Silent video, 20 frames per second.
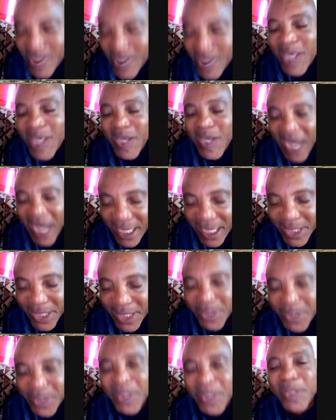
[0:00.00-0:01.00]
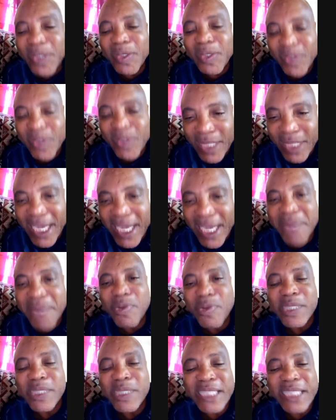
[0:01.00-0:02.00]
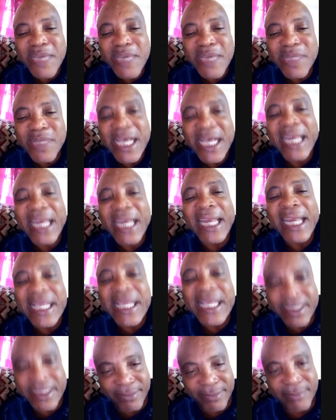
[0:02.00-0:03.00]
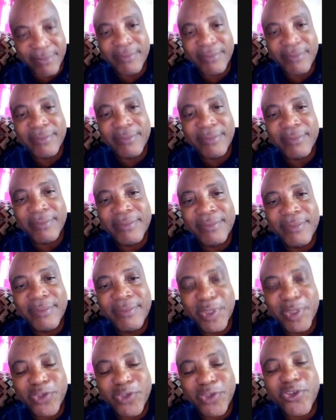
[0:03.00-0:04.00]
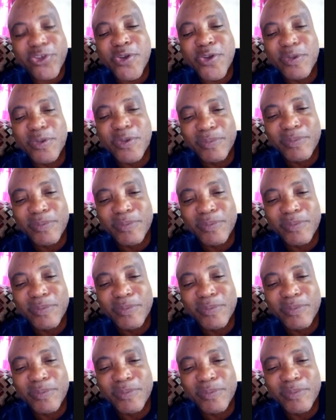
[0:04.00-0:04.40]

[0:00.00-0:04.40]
you had to get more serious and listen. It's true.